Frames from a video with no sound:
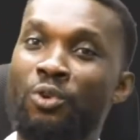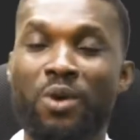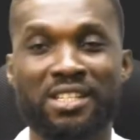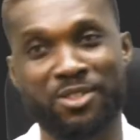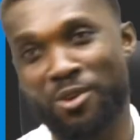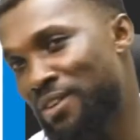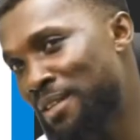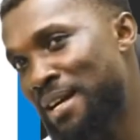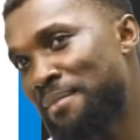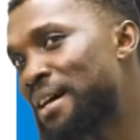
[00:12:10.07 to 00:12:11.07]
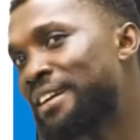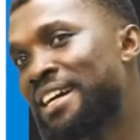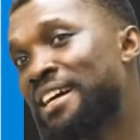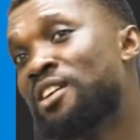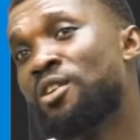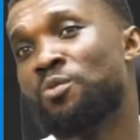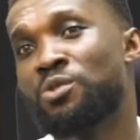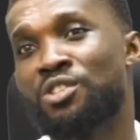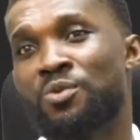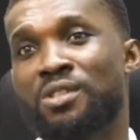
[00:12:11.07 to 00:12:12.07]
of the one discovered by Maria,
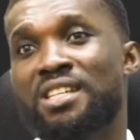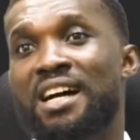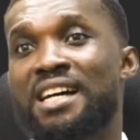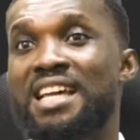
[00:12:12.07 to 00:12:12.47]
which is what?